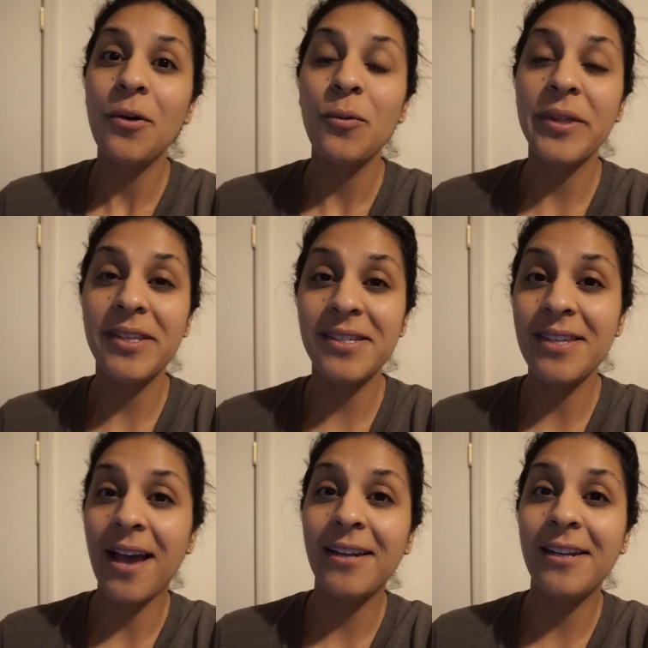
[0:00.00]
with a
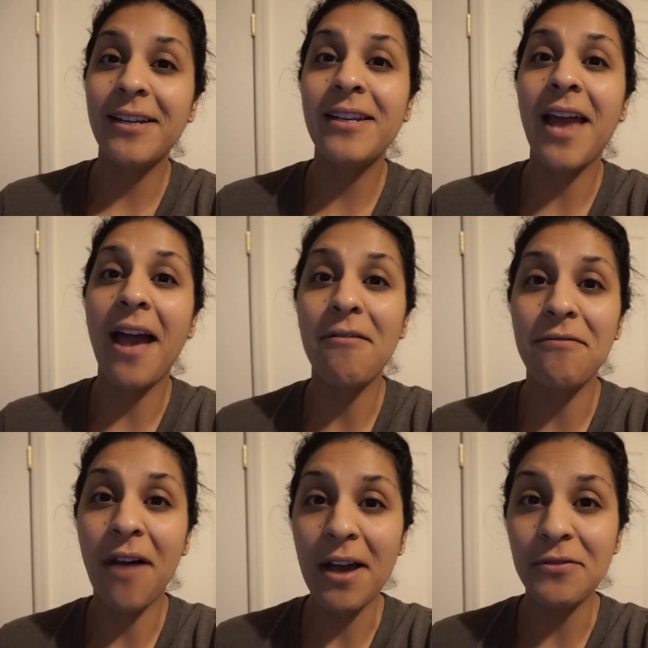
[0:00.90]
sign-in at
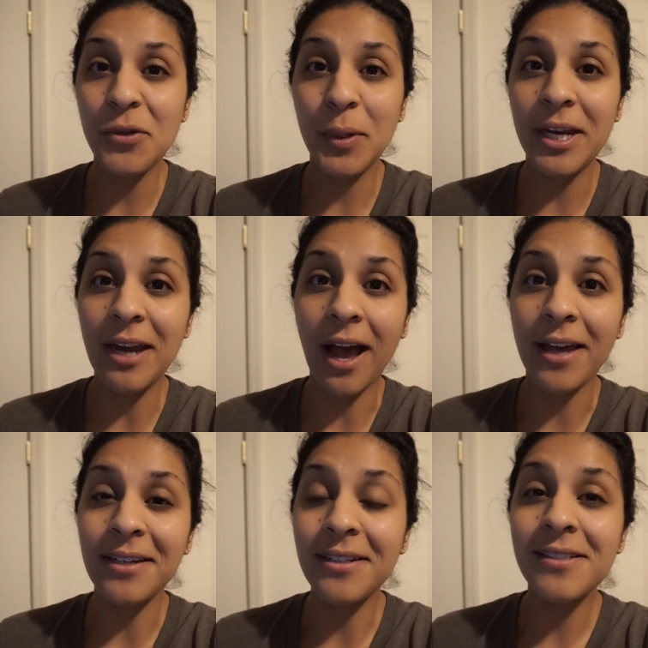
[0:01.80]

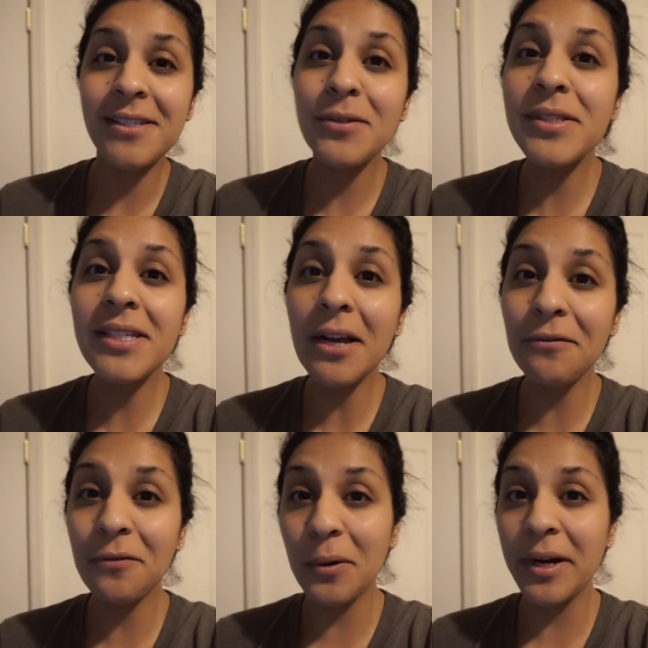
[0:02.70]
5:29. So it's now
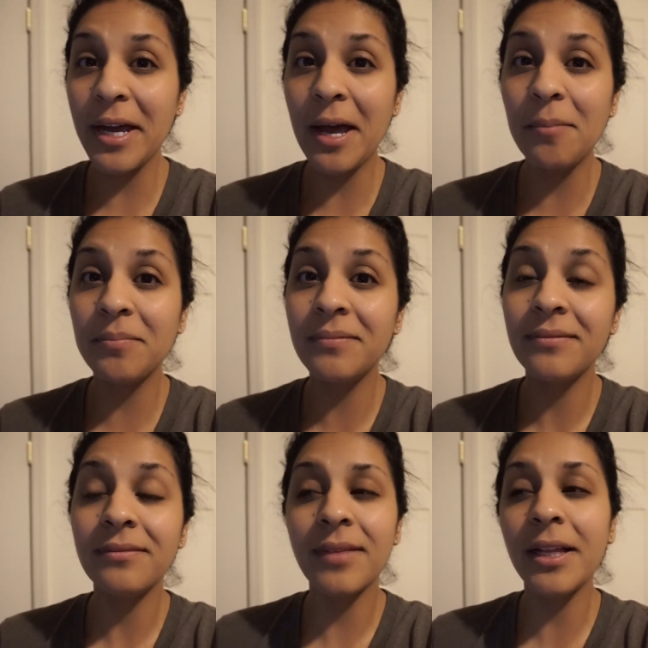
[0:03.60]
4 a.m.
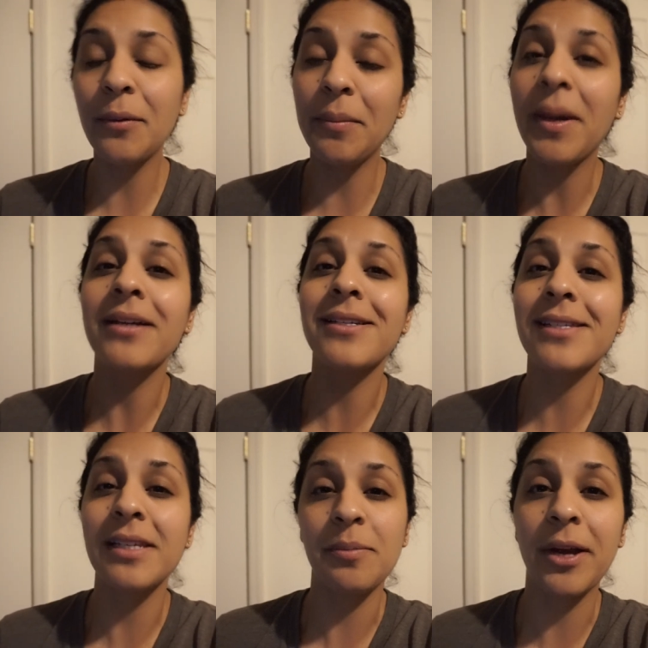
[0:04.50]
I went back to
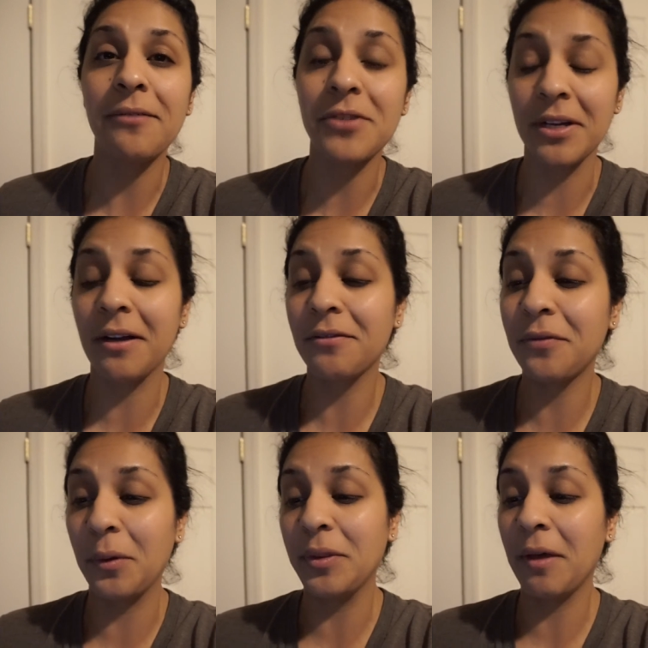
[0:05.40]
sleep right after I got off the
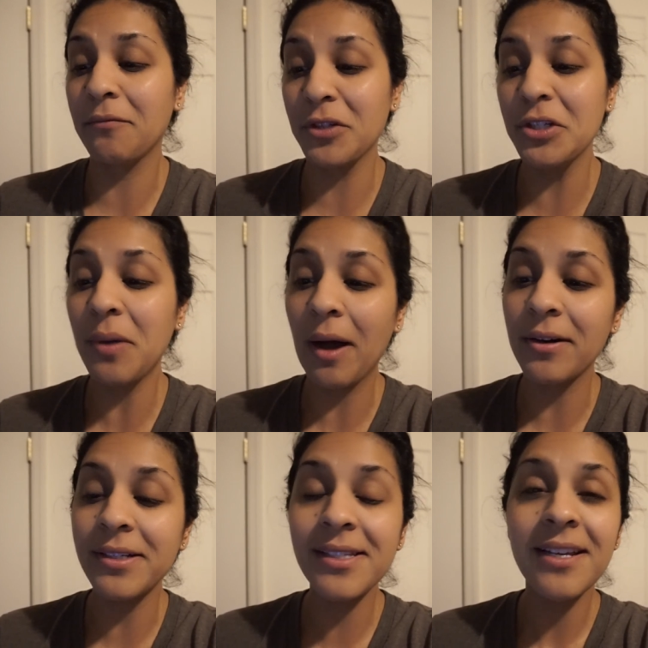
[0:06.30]
phone with them for 2
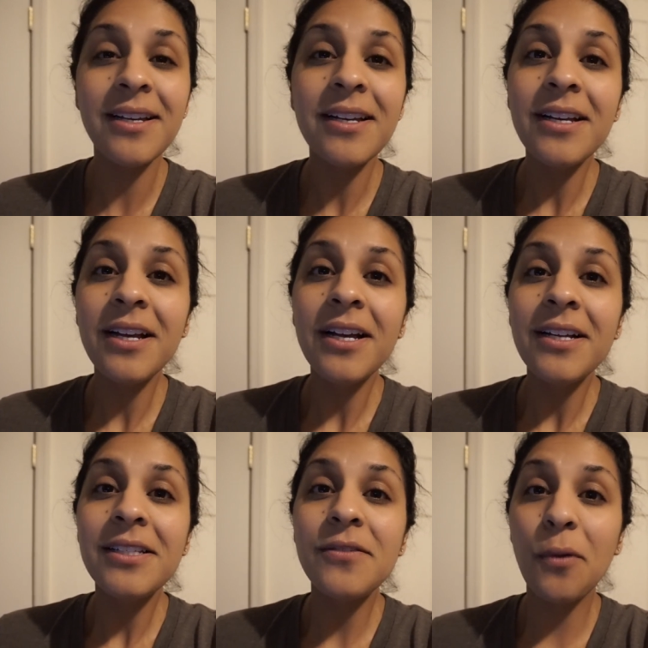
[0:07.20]
hours.
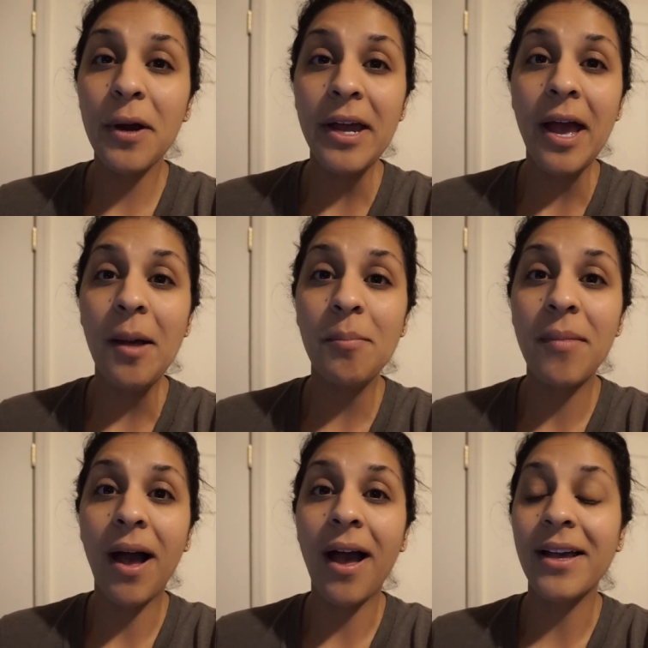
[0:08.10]
It's 4
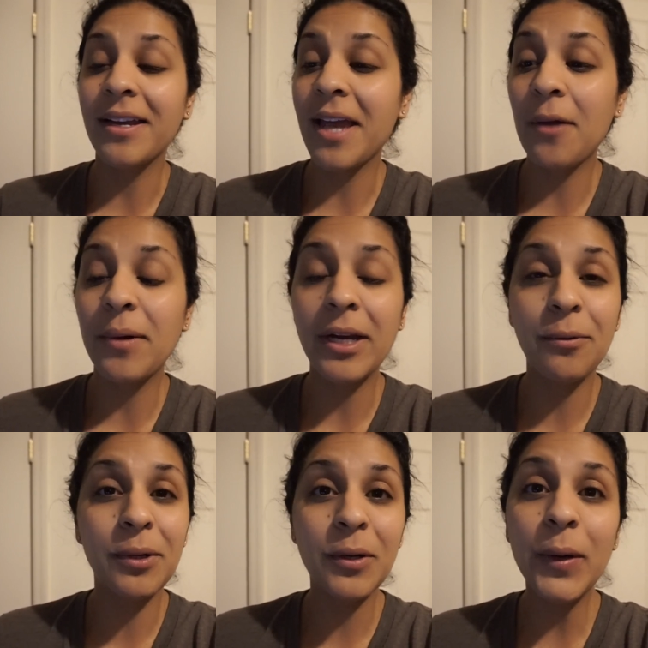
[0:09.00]
a.m. I gotta get ready
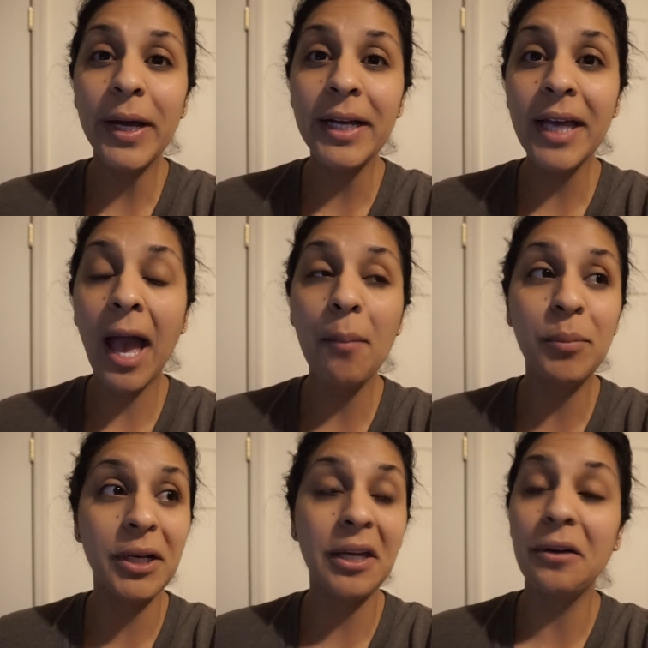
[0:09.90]
real quick
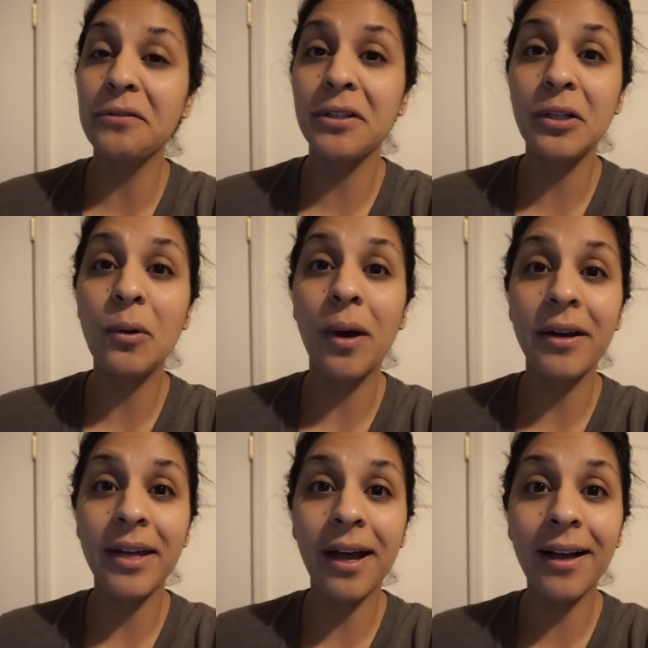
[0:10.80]
and book it over to
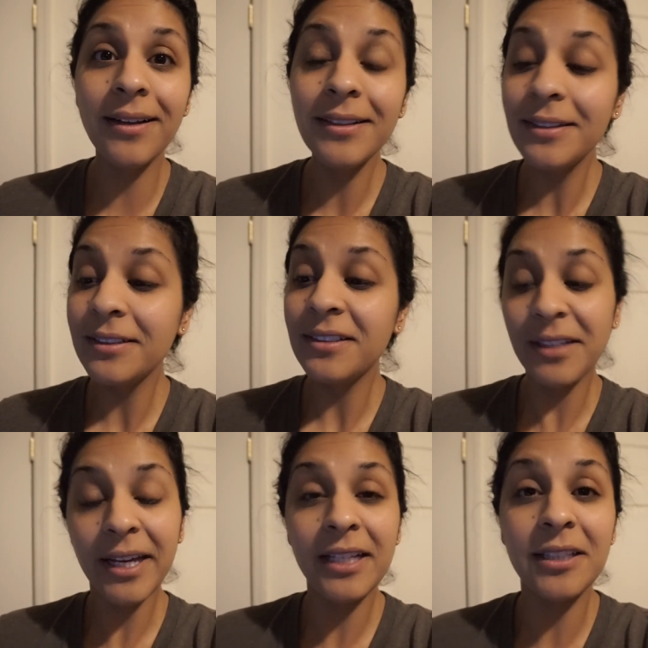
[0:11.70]
LaGuardia.
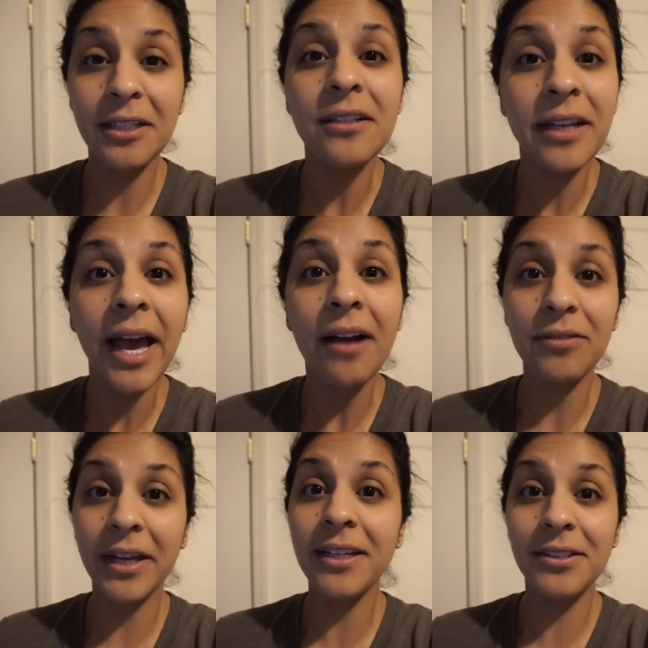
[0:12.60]
Like, I literally
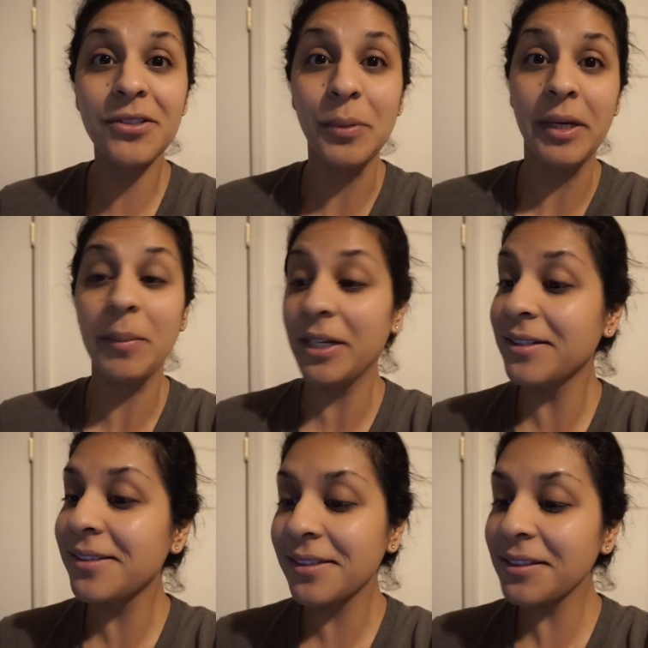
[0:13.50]
have like 20
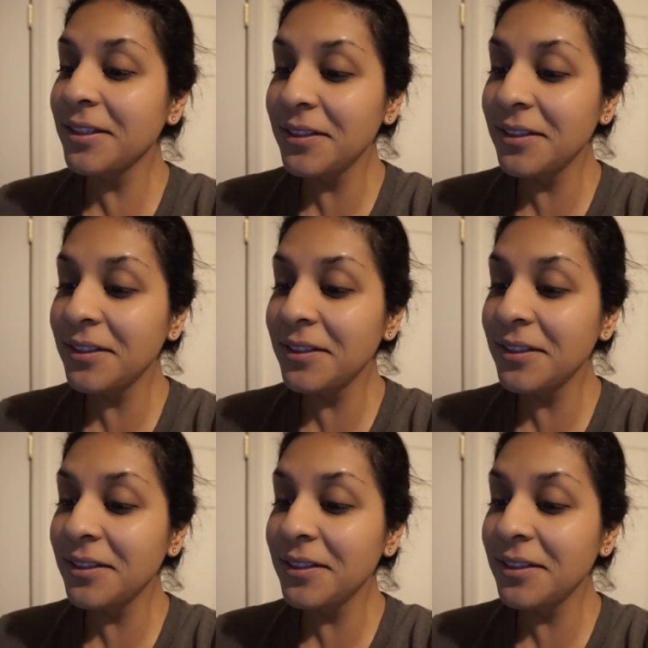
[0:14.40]
minutes.